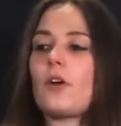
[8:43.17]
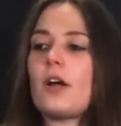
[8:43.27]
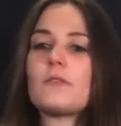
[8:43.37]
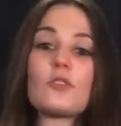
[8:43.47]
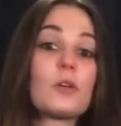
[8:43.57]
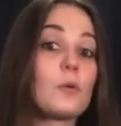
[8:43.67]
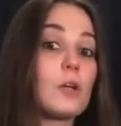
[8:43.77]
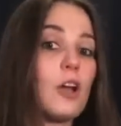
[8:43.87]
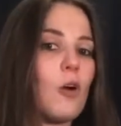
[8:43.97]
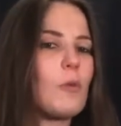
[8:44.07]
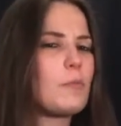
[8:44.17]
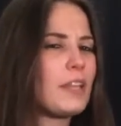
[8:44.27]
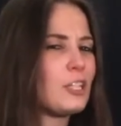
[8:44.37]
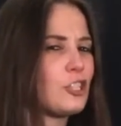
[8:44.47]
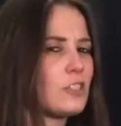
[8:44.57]
All right, so here we go. I'm gonna
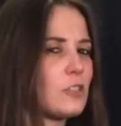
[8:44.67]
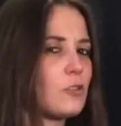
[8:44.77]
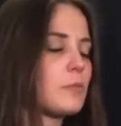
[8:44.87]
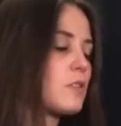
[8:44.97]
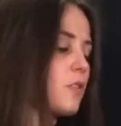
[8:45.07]
play it just a little bit